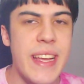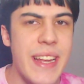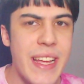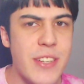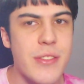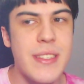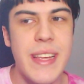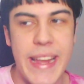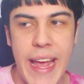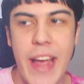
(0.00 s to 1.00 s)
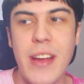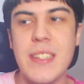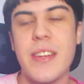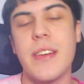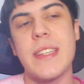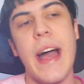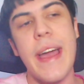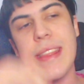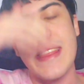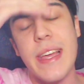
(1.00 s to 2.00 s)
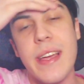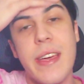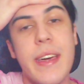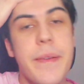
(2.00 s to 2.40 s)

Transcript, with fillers: an interesting character because I think